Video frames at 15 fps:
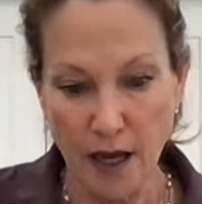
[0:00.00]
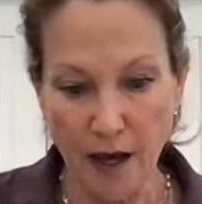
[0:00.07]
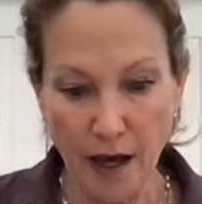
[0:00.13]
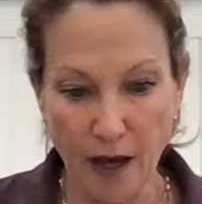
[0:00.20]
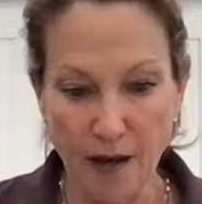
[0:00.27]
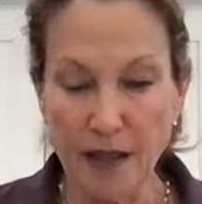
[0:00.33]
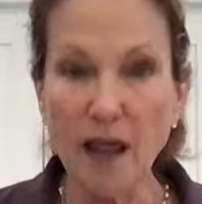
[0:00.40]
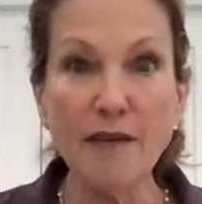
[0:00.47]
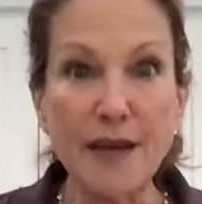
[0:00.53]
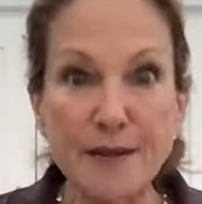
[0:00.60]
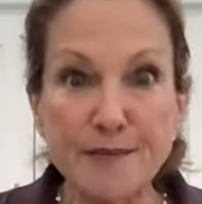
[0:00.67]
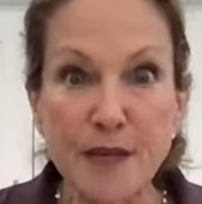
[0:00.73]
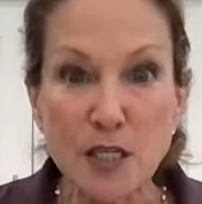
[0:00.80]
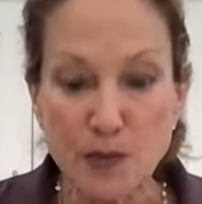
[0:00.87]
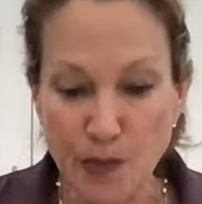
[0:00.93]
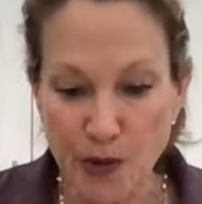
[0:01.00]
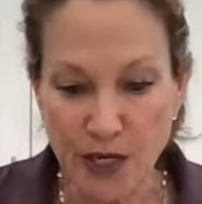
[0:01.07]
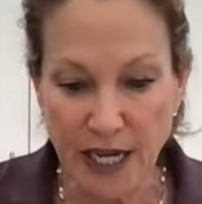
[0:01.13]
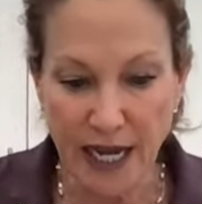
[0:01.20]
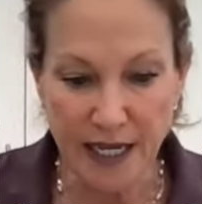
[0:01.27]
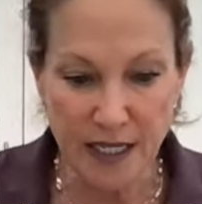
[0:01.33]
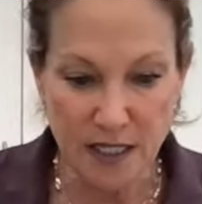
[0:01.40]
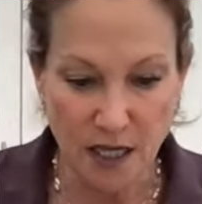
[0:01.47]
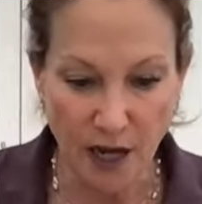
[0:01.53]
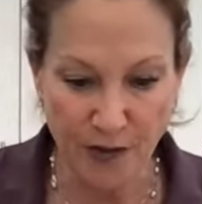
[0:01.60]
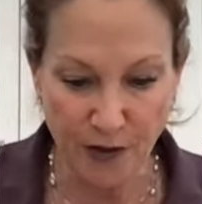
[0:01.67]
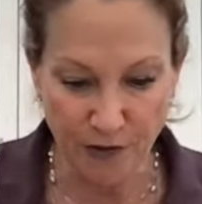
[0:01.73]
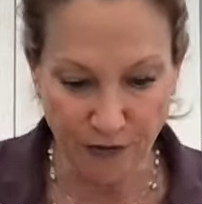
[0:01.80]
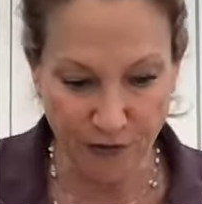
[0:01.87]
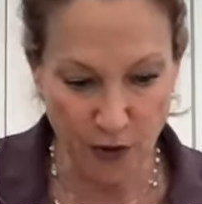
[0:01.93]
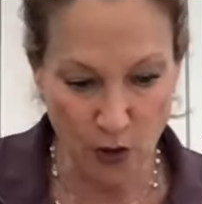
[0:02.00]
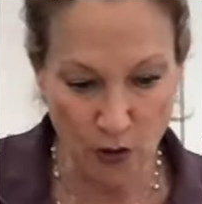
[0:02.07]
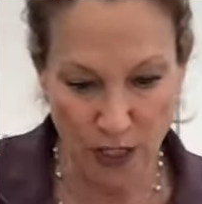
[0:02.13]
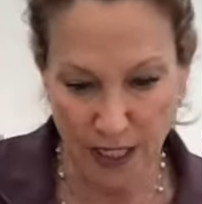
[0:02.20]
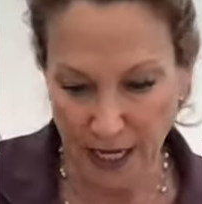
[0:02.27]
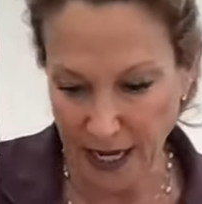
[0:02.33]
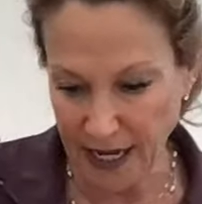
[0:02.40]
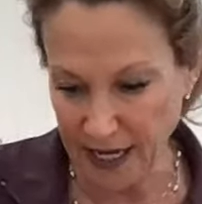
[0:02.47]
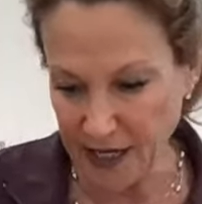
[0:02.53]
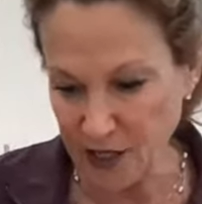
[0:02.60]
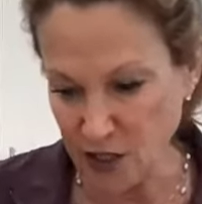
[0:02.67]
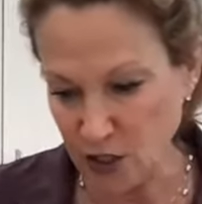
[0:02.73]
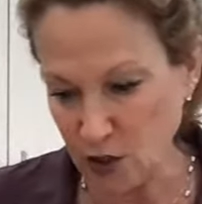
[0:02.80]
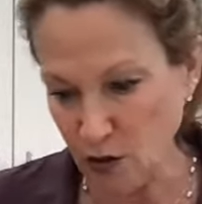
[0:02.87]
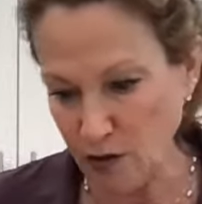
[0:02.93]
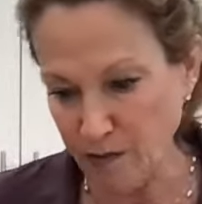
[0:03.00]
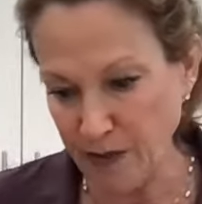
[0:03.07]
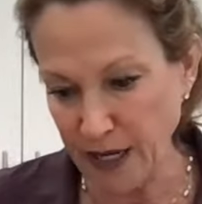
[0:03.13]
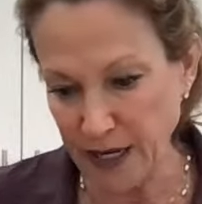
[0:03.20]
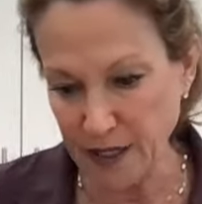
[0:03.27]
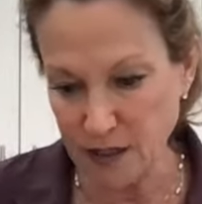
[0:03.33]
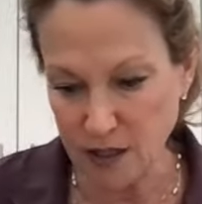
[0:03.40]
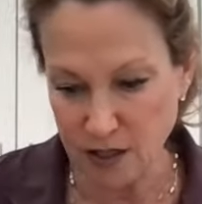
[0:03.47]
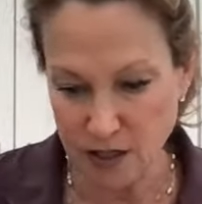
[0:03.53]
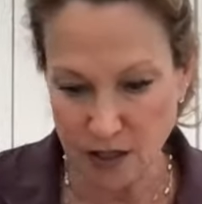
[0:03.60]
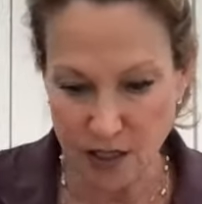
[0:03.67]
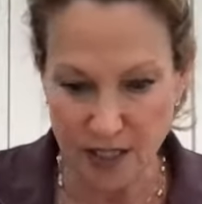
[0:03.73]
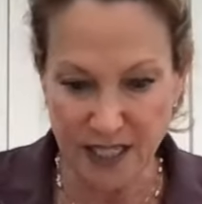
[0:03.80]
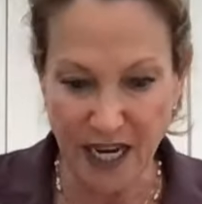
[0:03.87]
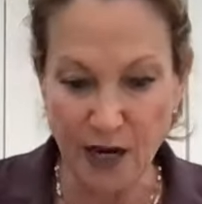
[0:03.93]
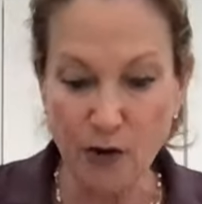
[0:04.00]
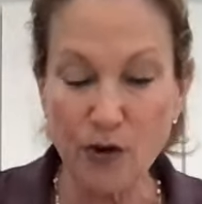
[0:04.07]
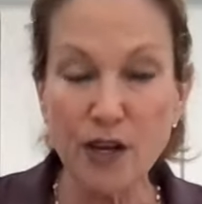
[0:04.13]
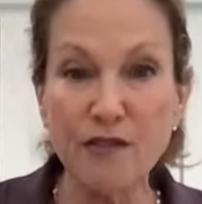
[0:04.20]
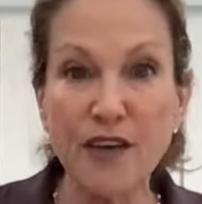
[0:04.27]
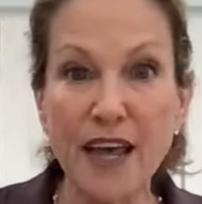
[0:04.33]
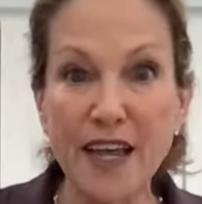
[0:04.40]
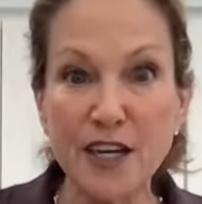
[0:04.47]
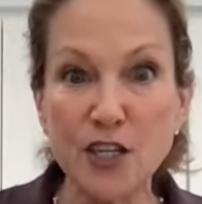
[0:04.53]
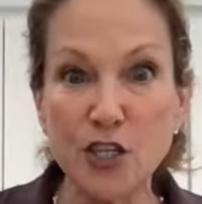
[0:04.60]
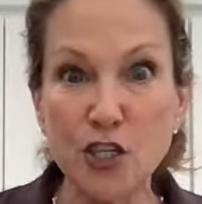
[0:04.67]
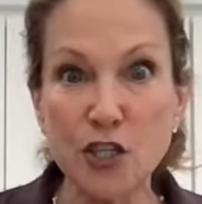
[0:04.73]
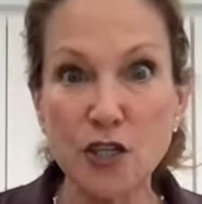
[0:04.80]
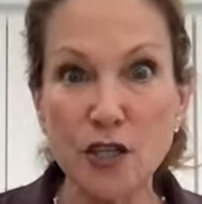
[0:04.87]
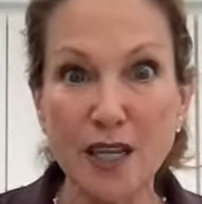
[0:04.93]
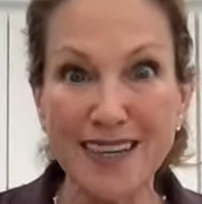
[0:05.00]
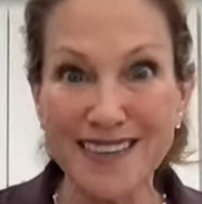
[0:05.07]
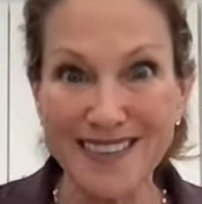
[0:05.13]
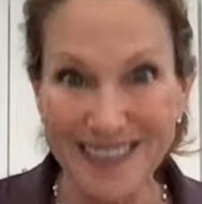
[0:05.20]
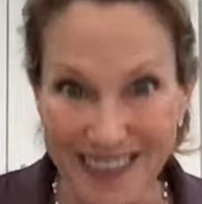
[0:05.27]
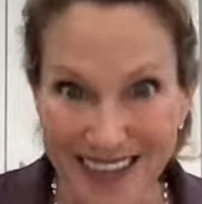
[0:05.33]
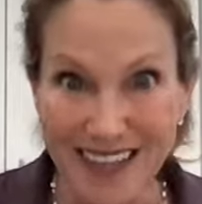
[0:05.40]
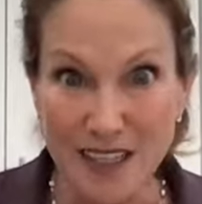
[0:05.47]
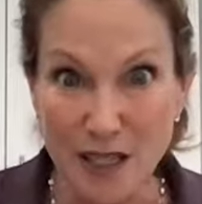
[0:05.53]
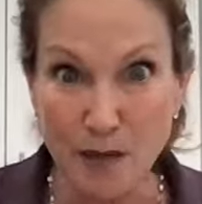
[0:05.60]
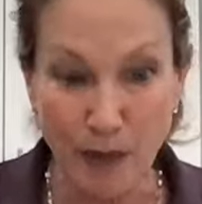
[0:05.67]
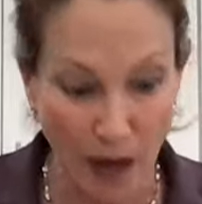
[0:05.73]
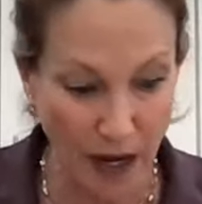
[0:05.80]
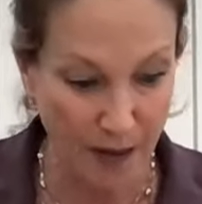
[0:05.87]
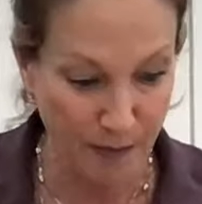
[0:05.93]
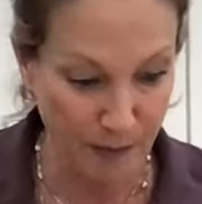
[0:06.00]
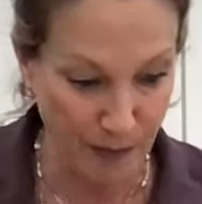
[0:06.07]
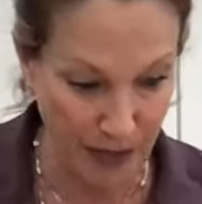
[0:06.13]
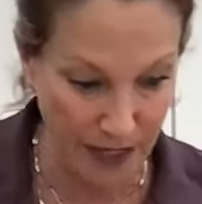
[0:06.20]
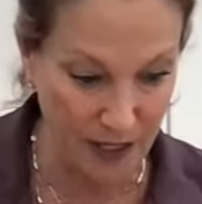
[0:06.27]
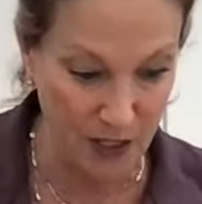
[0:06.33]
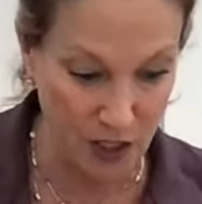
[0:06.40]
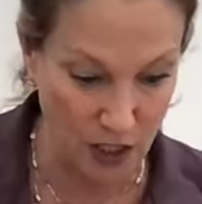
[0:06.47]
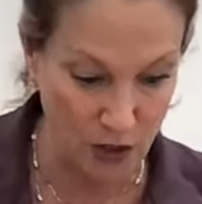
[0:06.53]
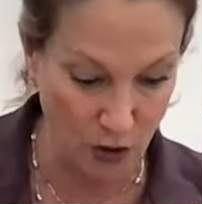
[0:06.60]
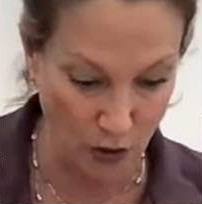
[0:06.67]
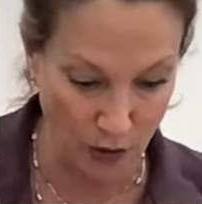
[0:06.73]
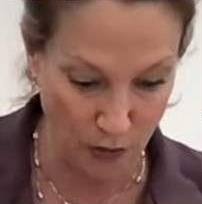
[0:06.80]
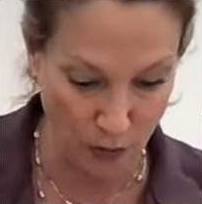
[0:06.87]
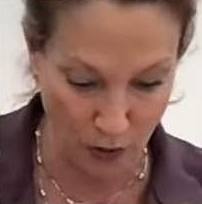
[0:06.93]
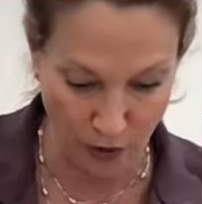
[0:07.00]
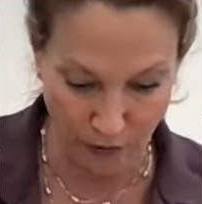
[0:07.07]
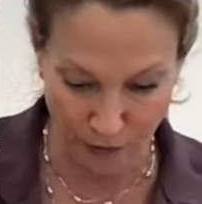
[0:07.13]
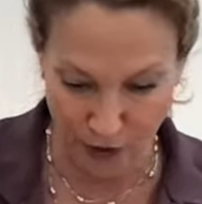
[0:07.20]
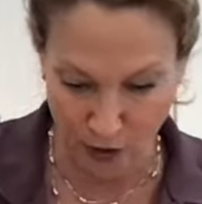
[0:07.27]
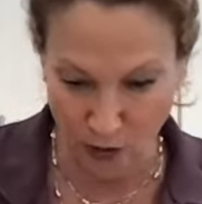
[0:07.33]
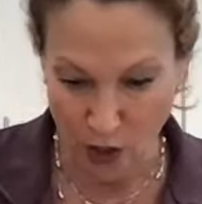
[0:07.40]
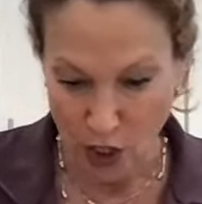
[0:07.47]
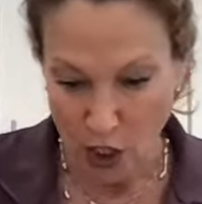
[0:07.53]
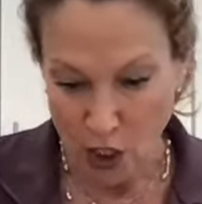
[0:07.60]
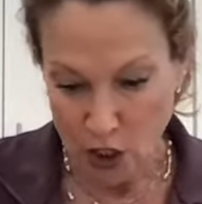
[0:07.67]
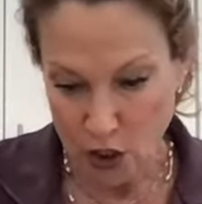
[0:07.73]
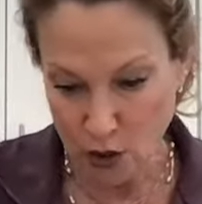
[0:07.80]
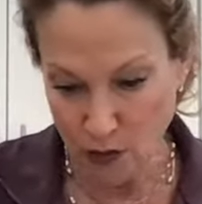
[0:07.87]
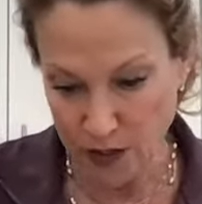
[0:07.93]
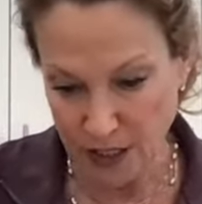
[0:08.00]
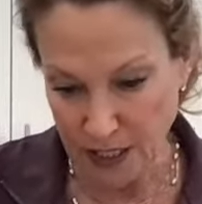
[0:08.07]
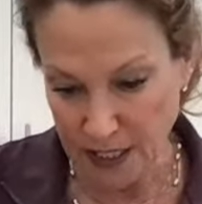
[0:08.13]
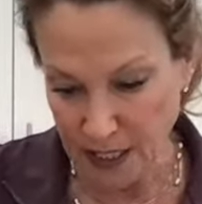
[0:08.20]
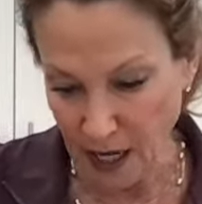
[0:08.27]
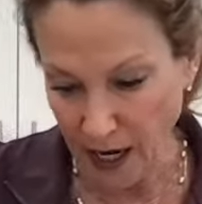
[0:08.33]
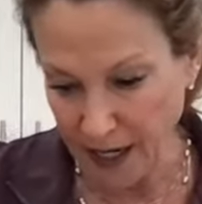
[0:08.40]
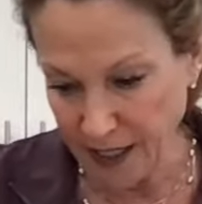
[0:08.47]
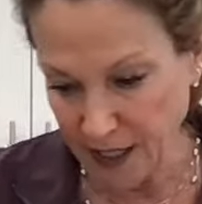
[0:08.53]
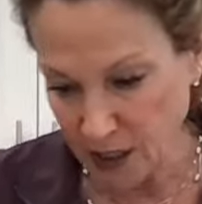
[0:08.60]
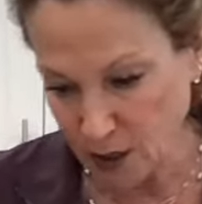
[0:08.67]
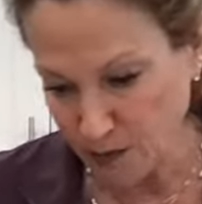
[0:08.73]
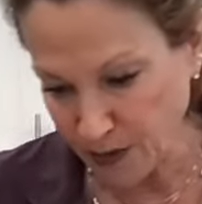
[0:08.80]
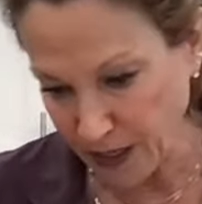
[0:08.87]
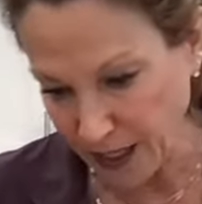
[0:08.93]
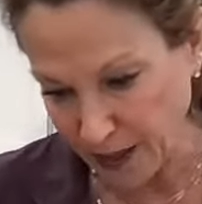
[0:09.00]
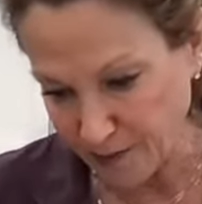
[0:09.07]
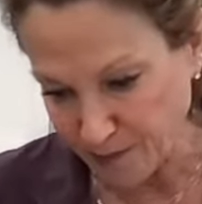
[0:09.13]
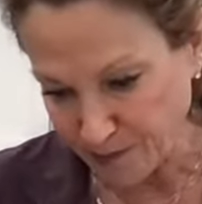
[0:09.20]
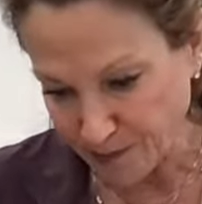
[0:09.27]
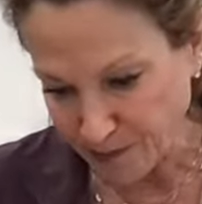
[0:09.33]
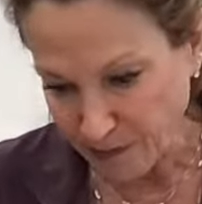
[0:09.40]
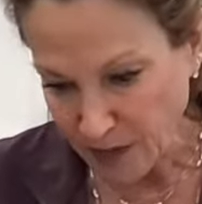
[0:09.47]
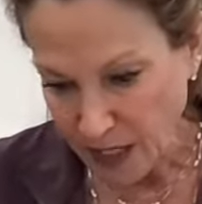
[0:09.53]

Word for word: Uh, I love it. It's pretty and it's got the fluted edge. So it makes the decorative edge like it, the pie pan does all the work for you. So it's a nine inch plate.